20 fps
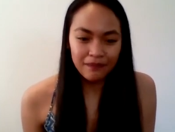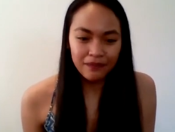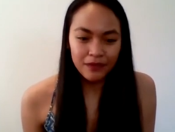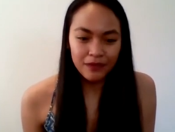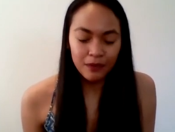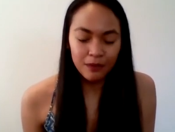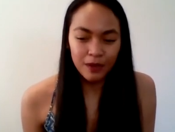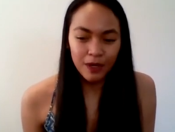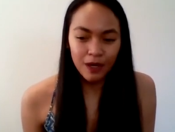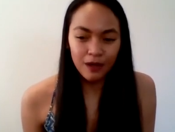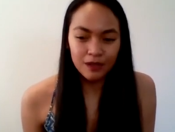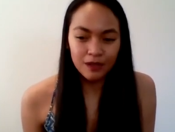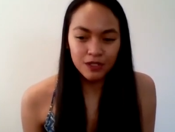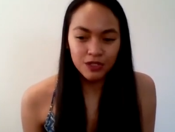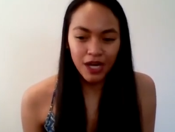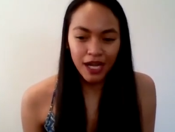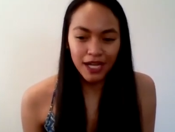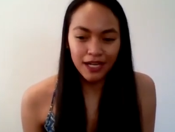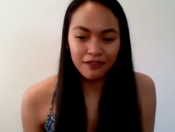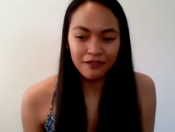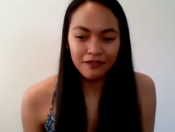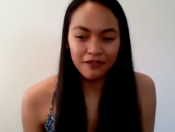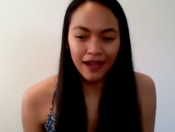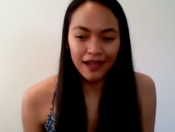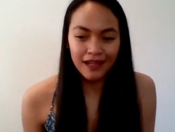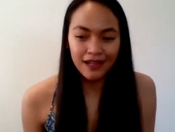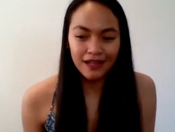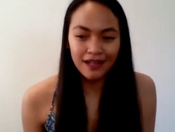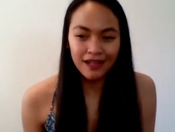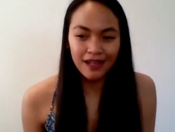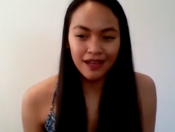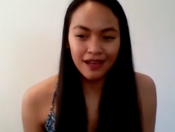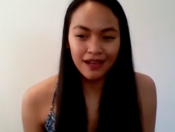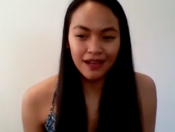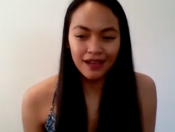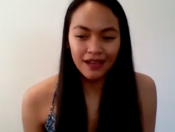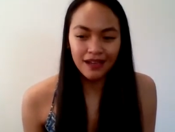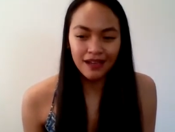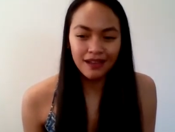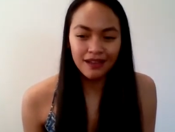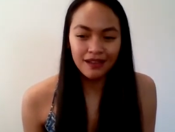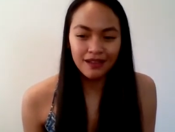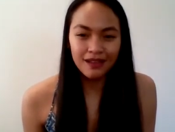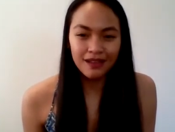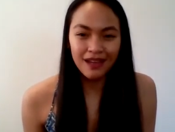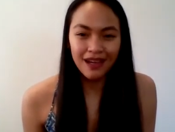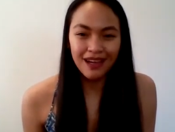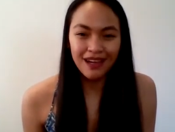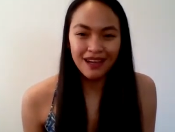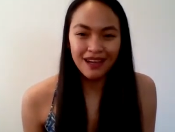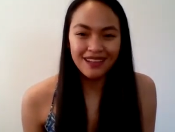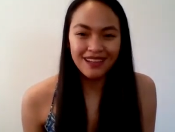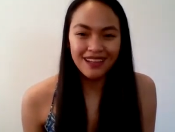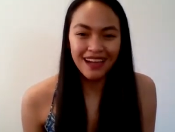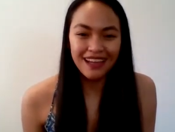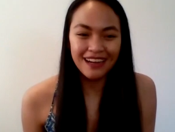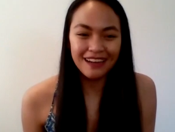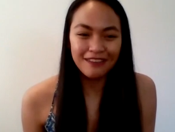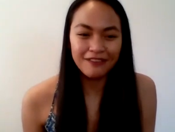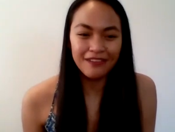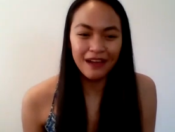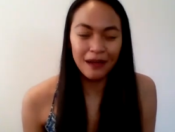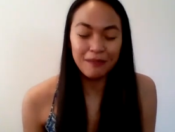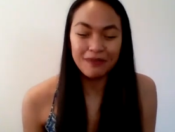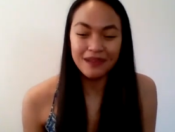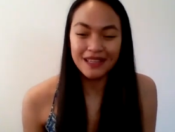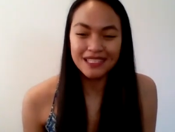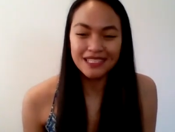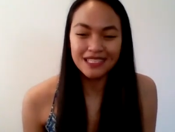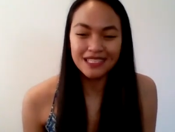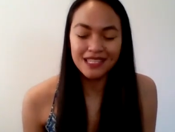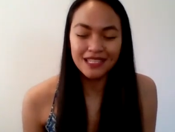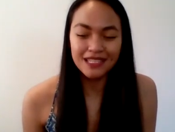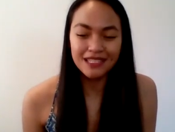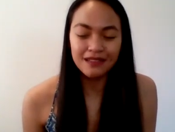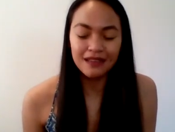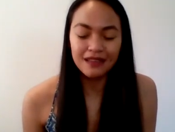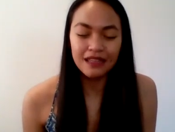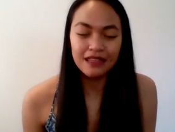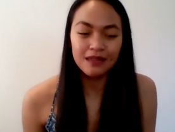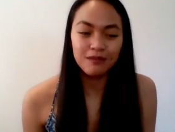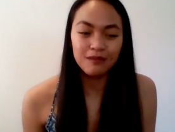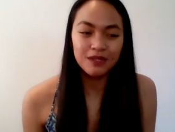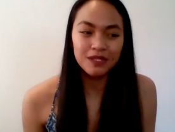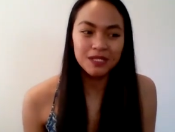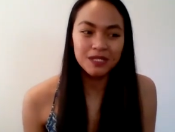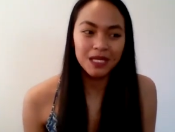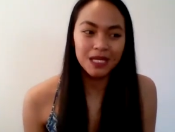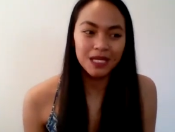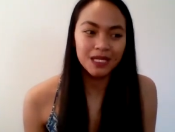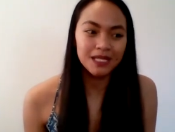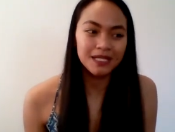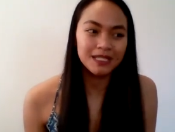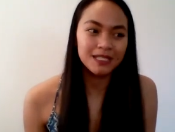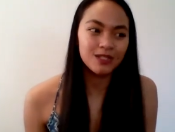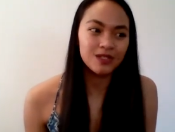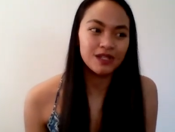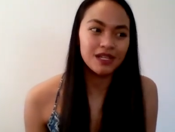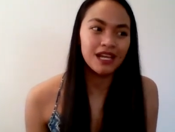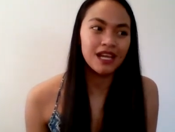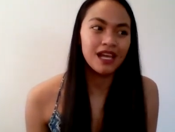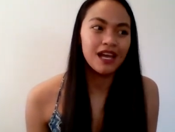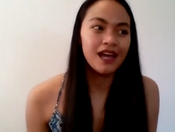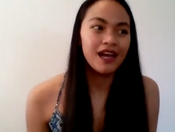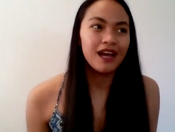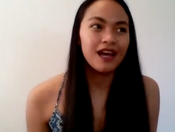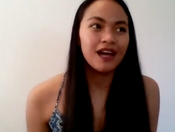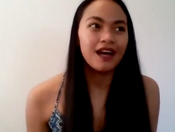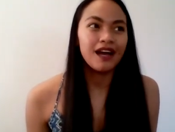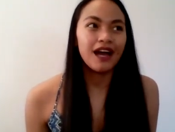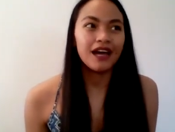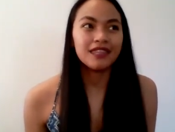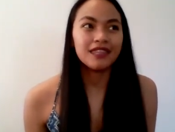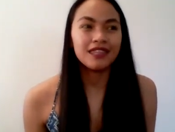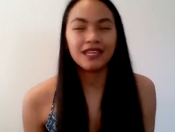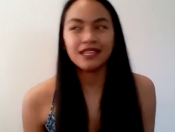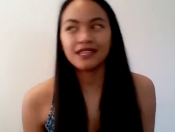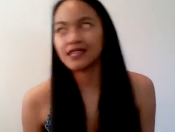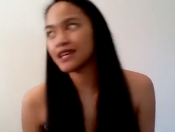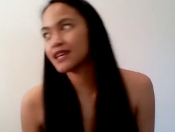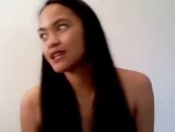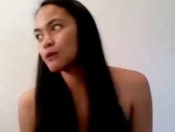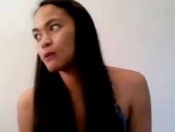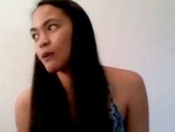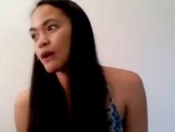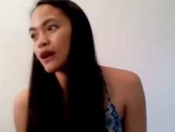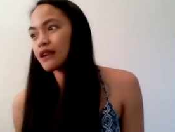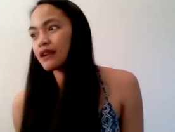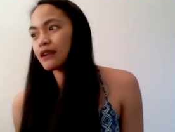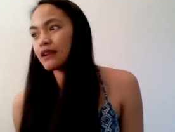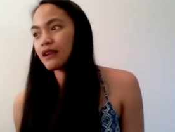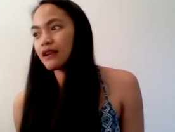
we're all trying to fight in the kind of a place in the music industry, I think that what